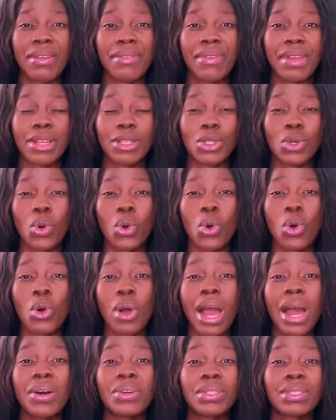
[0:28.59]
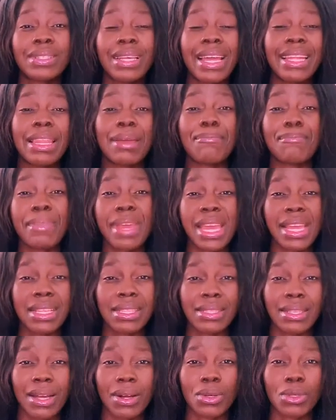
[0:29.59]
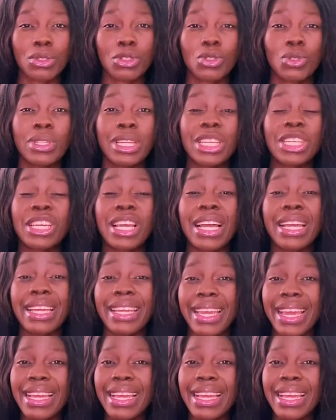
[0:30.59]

areas or outside the main towns so that you can